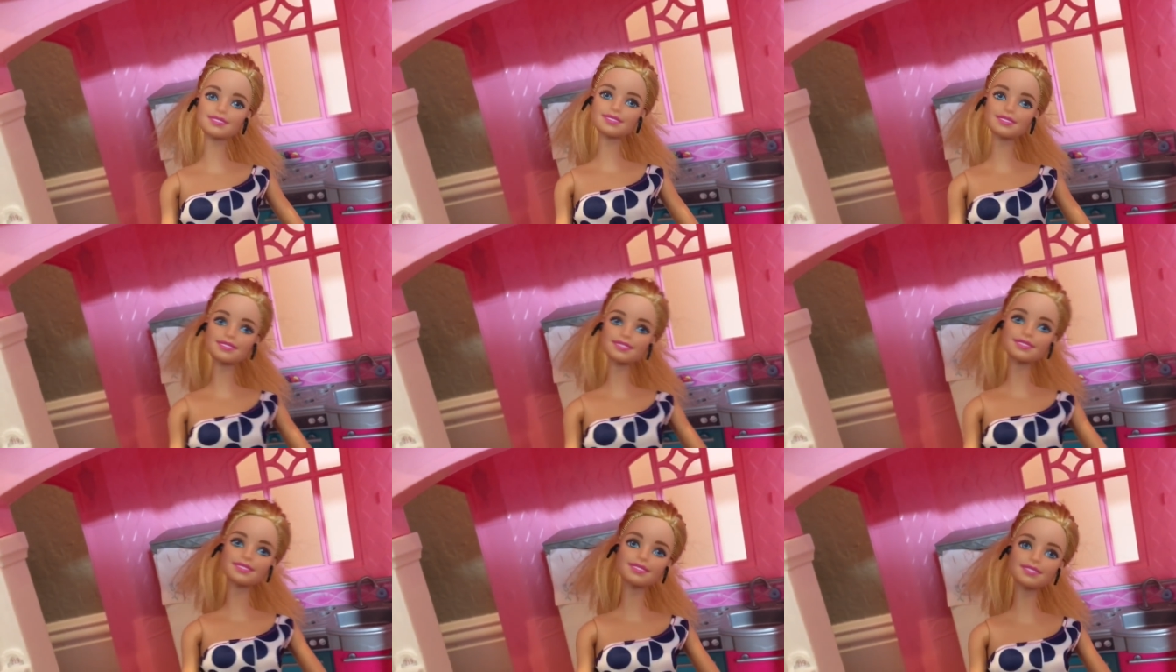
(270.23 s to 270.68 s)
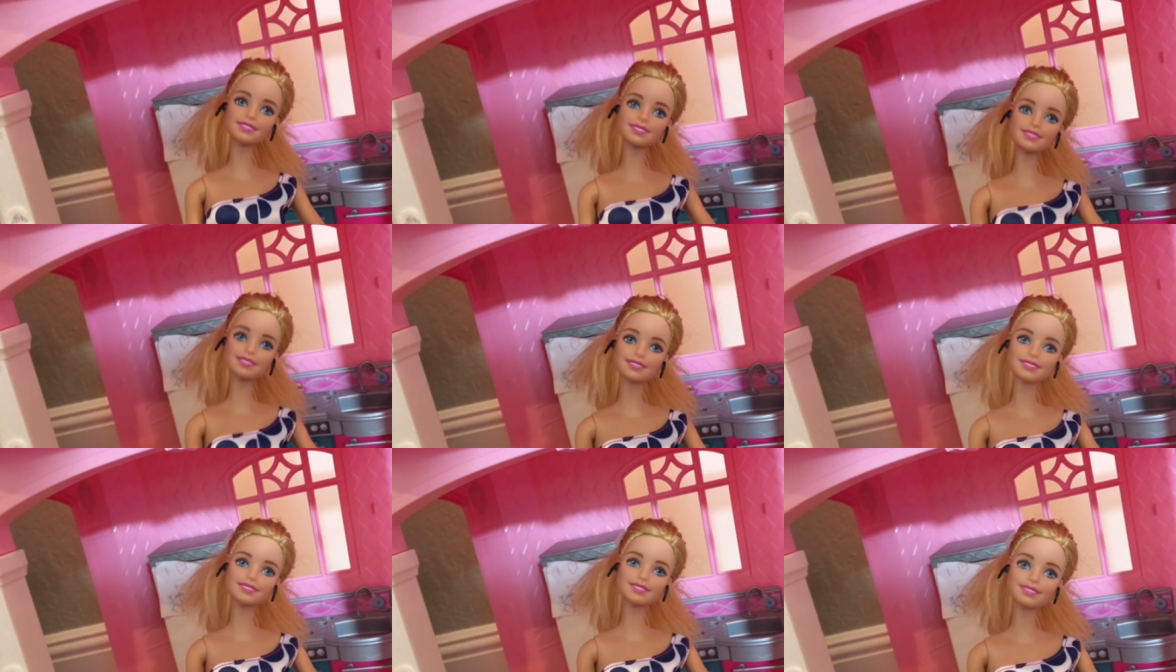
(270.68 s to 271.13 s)
I should
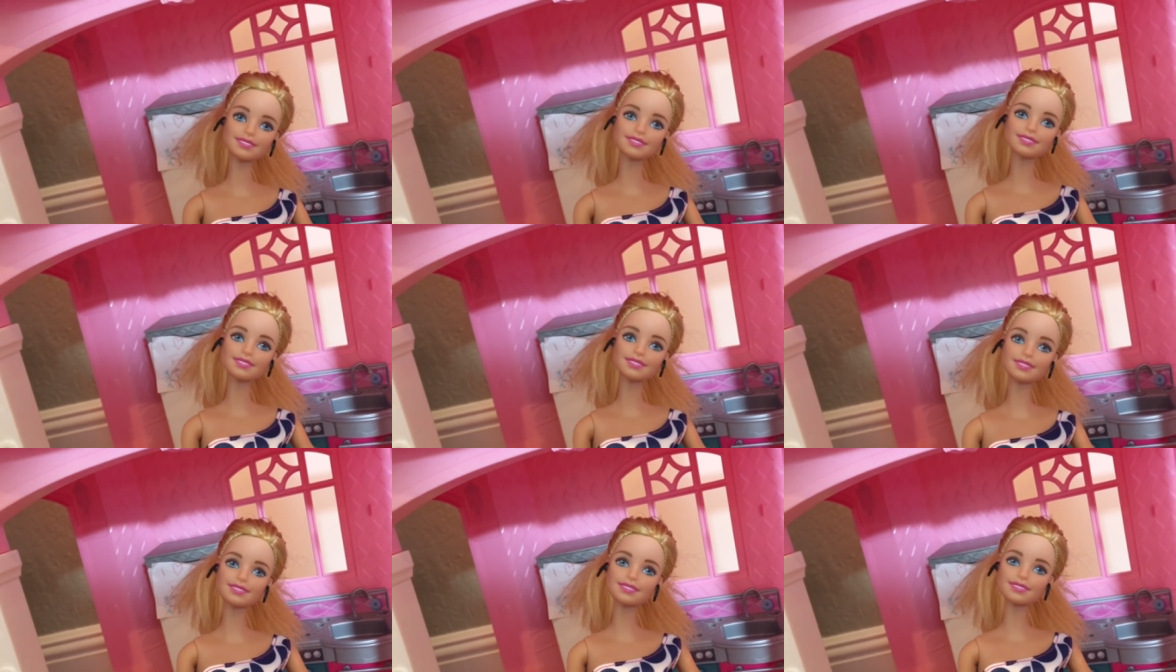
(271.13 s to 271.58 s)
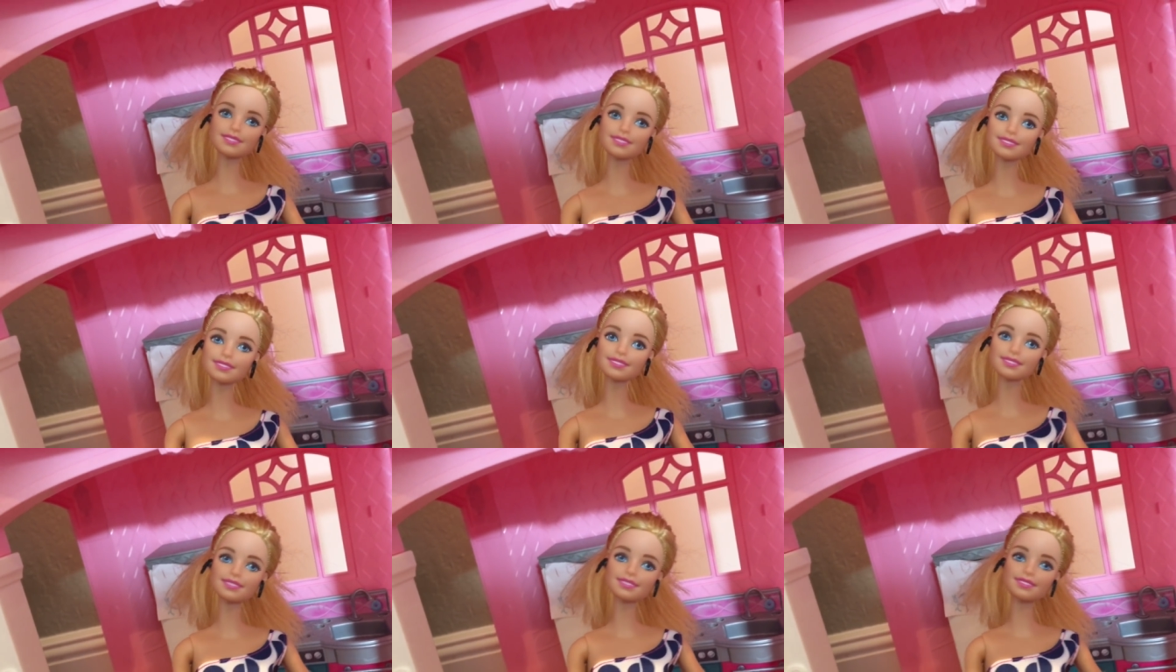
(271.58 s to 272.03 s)
not have told them
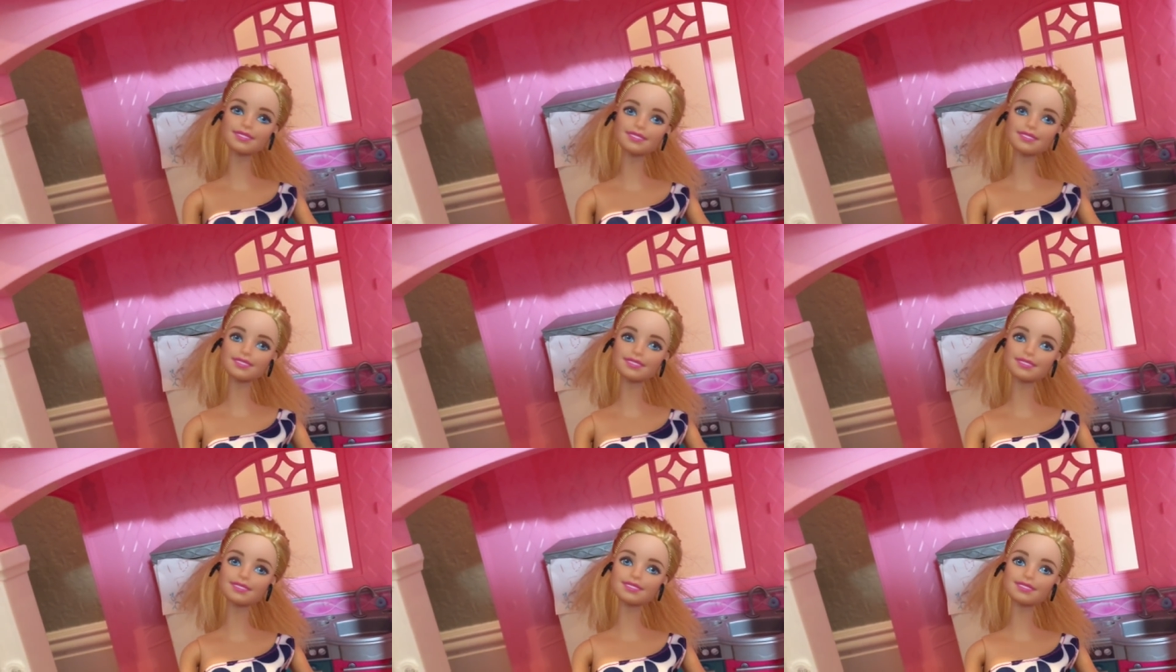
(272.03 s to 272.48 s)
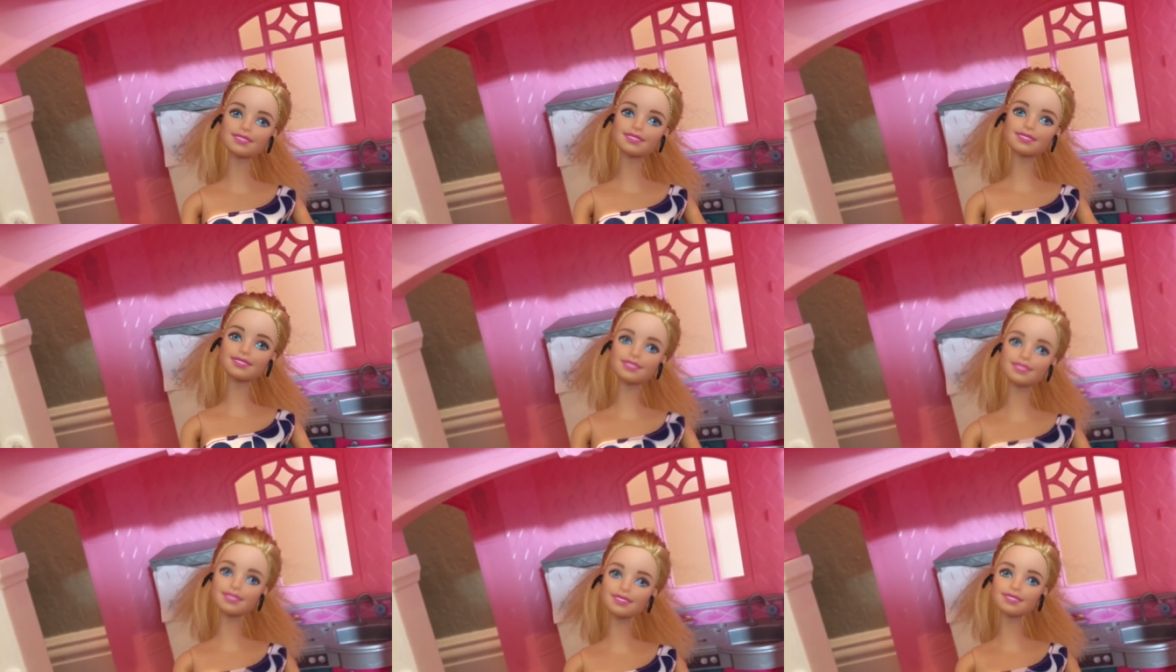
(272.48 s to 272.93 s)
two days
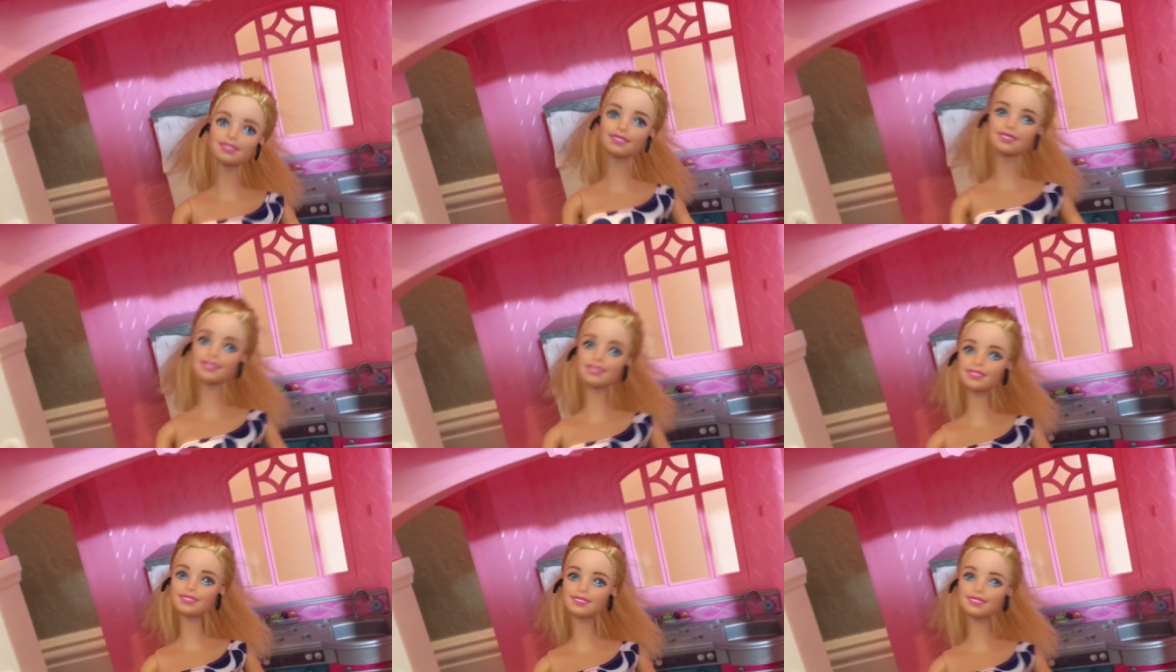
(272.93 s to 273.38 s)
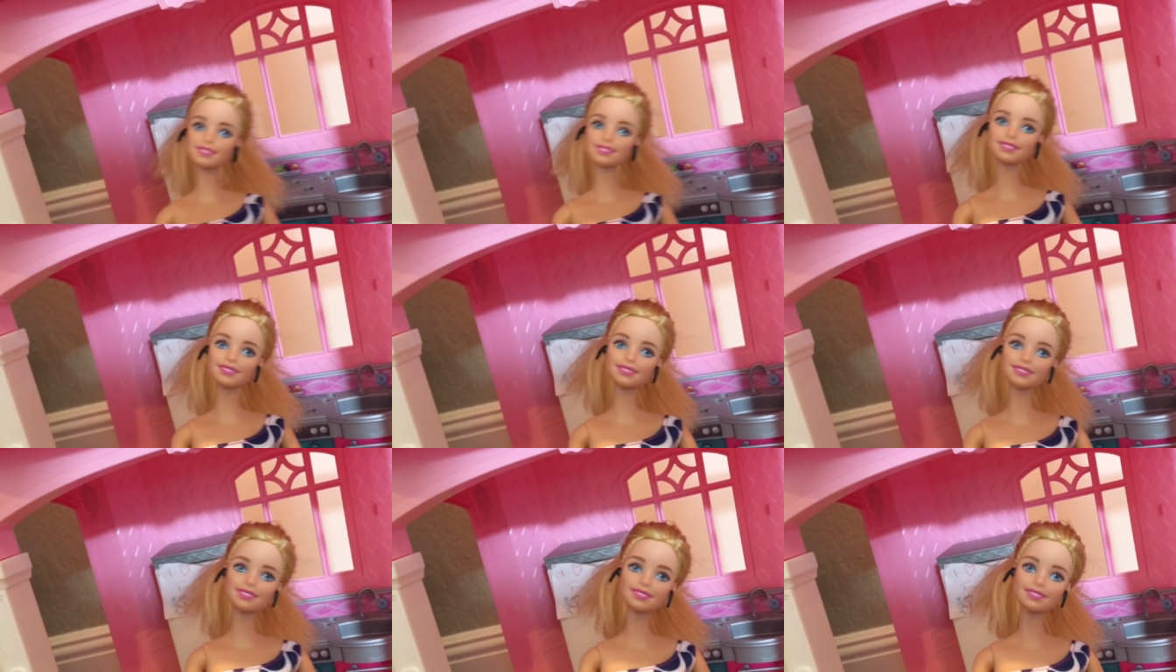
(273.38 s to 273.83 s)
before. I should have given
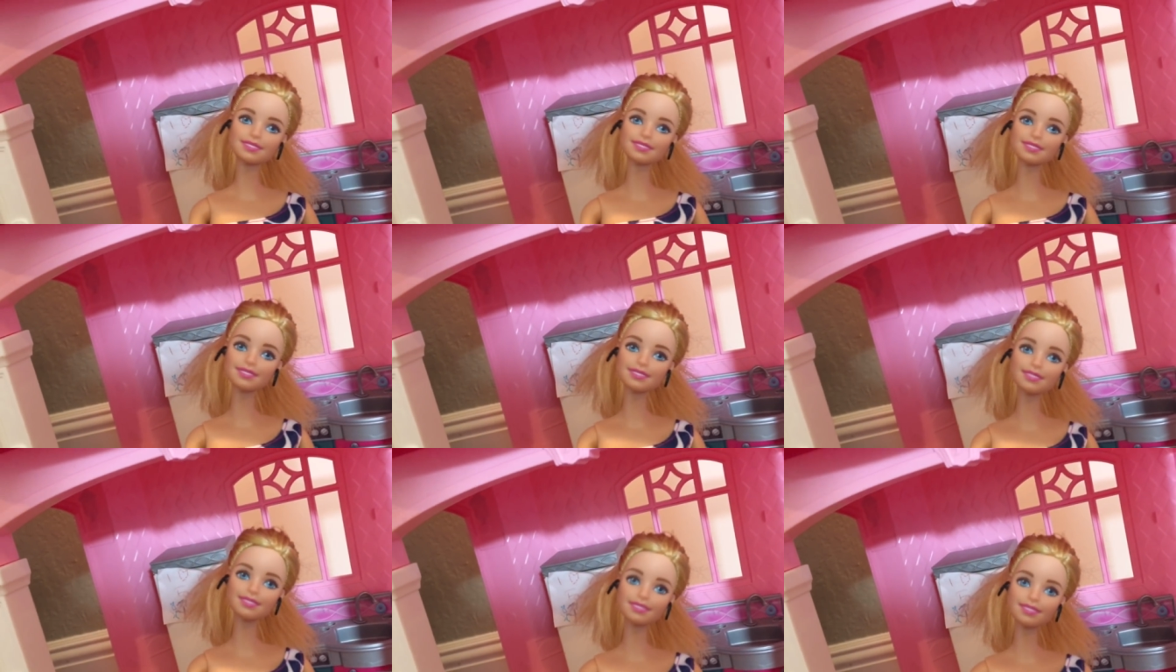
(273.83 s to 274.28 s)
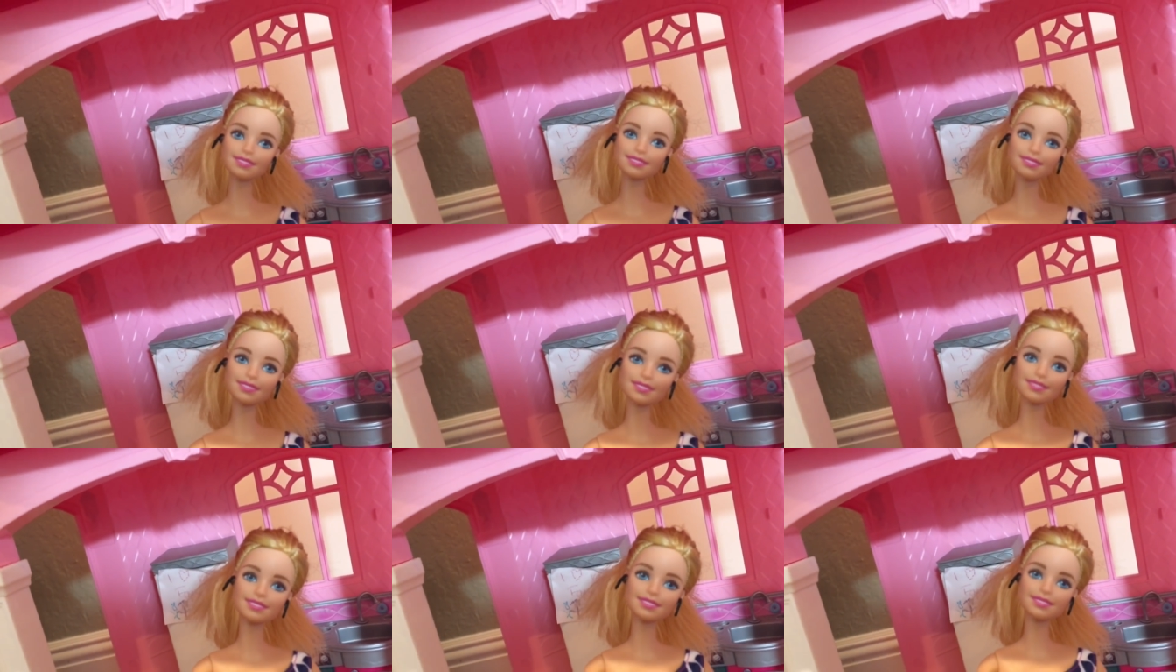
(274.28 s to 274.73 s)
them weeks,
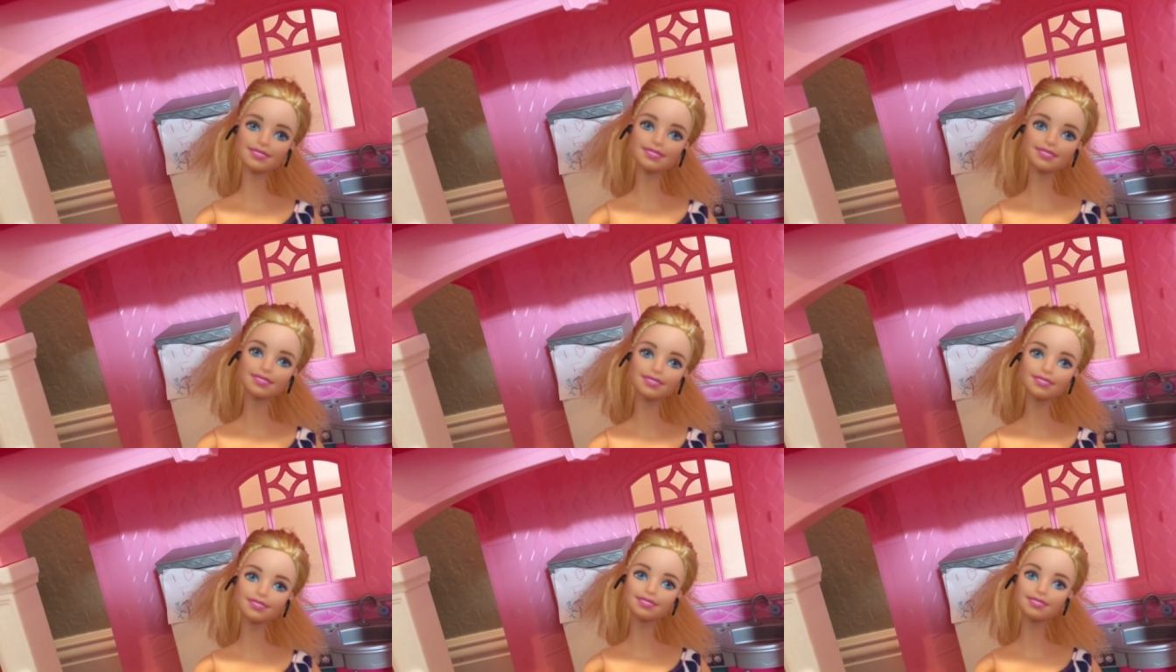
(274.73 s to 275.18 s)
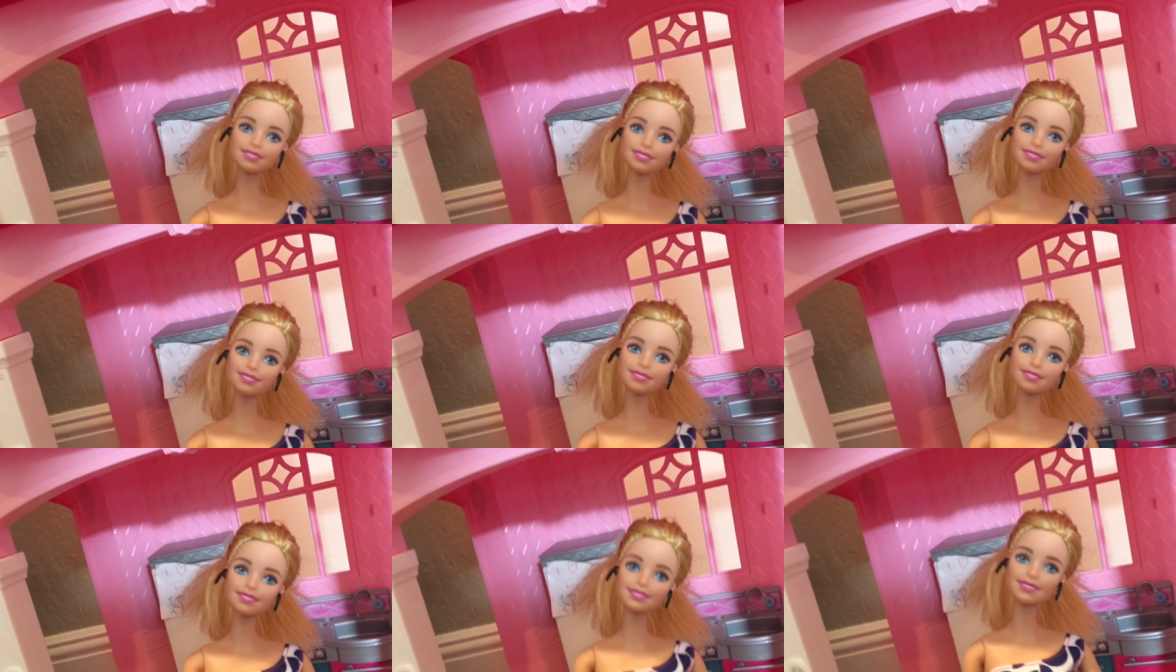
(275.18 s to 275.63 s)
maybe a month.